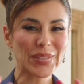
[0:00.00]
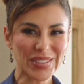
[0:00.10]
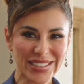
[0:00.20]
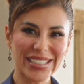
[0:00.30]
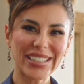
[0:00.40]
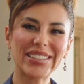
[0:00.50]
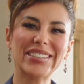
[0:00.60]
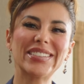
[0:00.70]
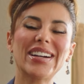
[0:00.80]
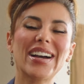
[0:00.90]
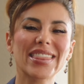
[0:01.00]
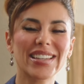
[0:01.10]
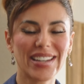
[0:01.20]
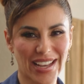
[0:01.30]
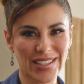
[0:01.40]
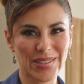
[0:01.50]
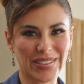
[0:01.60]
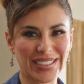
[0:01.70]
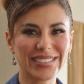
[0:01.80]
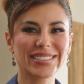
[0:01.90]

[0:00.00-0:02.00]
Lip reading: we'll see you on the next one.